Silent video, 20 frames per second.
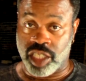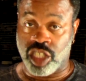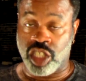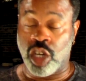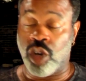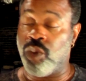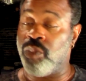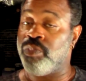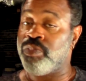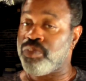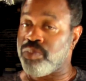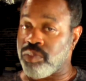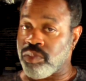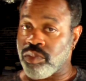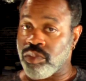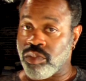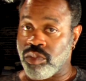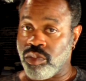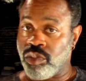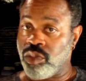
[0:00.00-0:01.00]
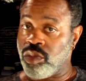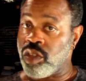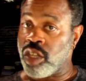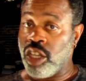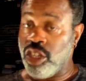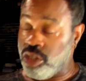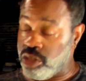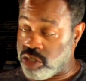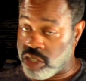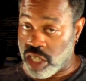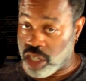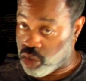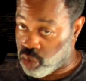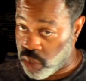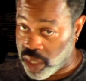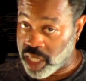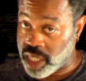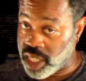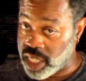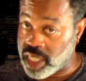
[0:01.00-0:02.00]
So using a
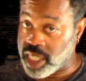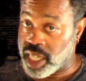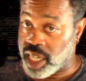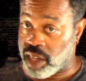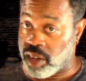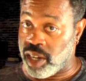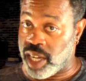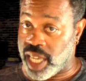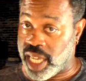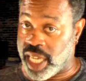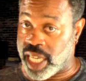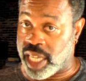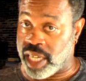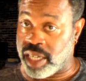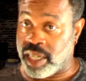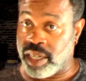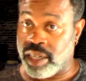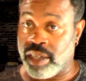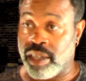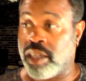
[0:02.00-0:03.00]
quick detailer again,